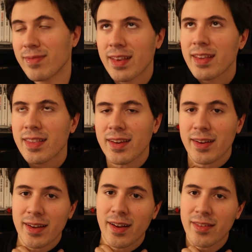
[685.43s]

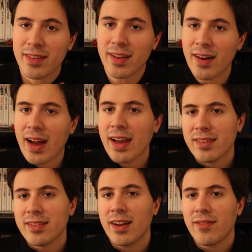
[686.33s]
considering also the
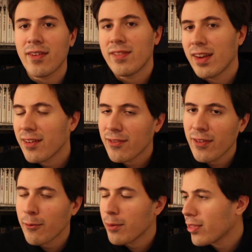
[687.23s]
class stuff I've done, I've
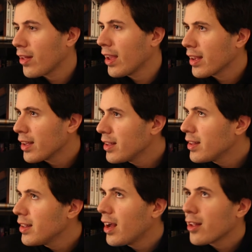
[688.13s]
filmed with like
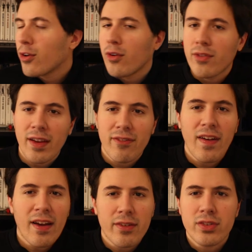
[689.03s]
a total of like
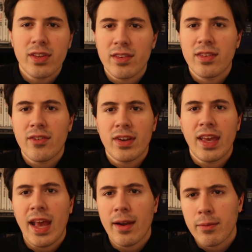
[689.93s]
five or six different
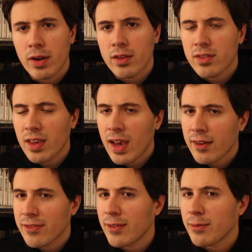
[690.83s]
cameras. Yeah,
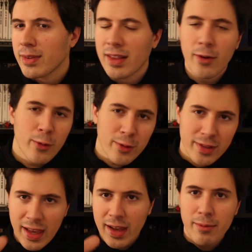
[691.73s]
I filmed with the
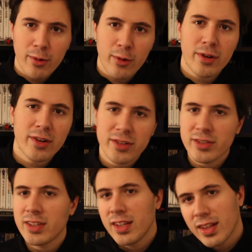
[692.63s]
old
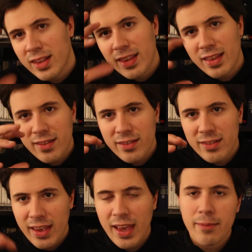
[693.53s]
camcorders, then the
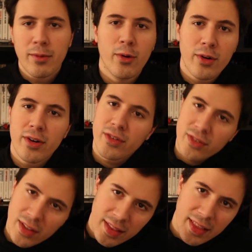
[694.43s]
little
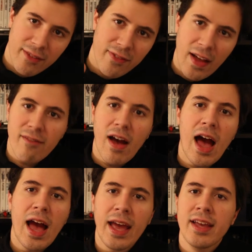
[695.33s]
camcorders, then the T5i.
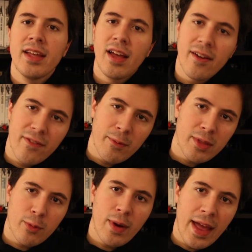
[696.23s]
I filmed with
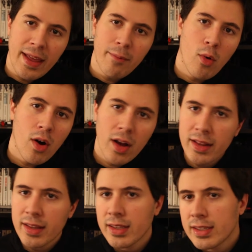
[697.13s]
the red
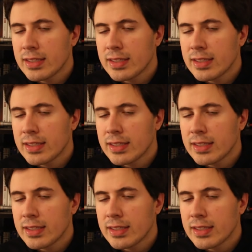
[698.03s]
M1.